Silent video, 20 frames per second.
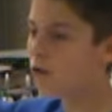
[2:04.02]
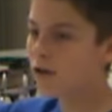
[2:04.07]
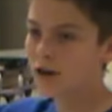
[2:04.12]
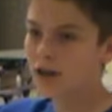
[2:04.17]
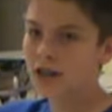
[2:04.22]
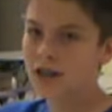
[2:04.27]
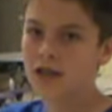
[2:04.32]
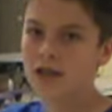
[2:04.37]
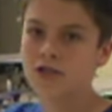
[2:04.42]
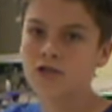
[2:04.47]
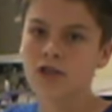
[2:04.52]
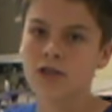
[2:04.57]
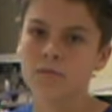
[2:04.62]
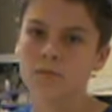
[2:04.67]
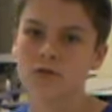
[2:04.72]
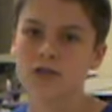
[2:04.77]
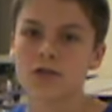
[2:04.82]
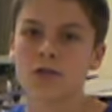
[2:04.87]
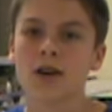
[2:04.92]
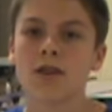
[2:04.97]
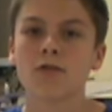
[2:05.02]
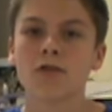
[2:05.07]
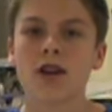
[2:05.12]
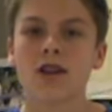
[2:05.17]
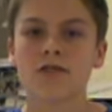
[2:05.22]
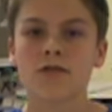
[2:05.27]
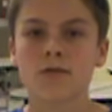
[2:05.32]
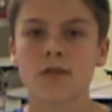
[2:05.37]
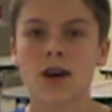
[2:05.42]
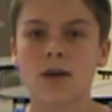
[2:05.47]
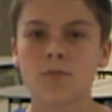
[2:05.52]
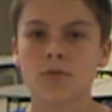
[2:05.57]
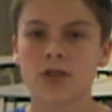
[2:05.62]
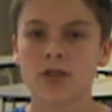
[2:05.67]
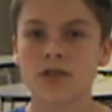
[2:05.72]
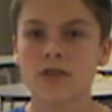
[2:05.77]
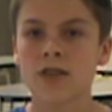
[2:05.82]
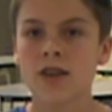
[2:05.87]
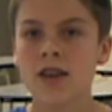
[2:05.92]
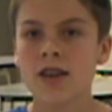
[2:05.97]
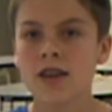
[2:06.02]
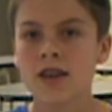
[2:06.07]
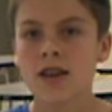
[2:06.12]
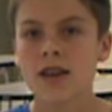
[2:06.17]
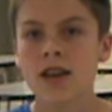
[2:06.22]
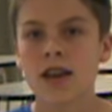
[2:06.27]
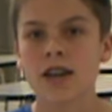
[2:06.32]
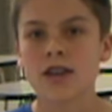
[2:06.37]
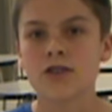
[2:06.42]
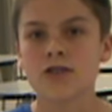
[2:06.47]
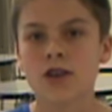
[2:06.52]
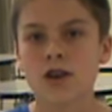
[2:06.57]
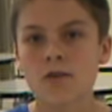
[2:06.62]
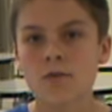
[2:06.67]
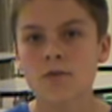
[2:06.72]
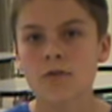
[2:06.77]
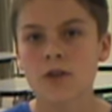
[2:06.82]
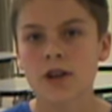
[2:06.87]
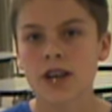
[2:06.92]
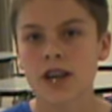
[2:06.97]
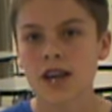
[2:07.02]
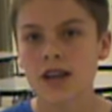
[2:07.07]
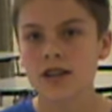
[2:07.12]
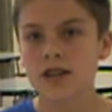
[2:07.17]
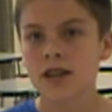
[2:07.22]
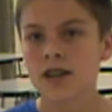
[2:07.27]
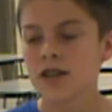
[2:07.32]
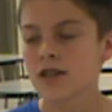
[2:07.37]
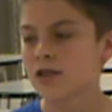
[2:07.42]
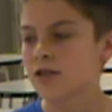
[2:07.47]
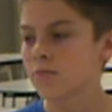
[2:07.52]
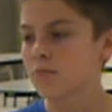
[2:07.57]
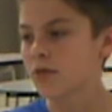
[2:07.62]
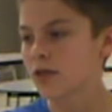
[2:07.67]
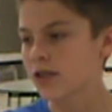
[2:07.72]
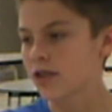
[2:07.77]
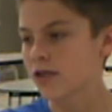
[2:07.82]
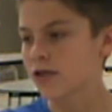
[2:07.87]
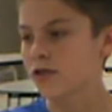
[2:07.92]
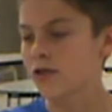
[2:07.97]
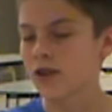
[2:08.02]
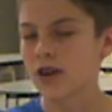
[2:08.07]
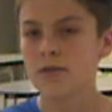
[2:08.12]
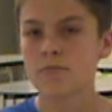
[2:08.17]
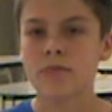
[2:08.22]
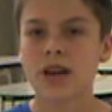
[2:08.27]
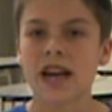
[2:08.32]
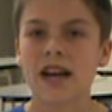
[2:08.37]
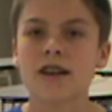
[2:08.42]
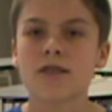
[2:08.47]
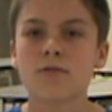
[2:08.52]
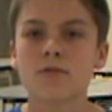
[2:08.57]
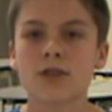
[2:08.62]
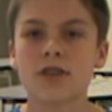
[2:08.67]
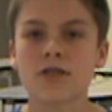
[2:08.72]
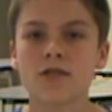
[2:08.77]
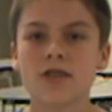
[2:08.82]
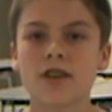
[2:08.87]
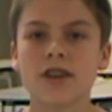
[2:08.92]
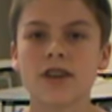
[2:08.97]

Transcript: or in the gym. So you have lots of options. And don't forget to put the tray back when you're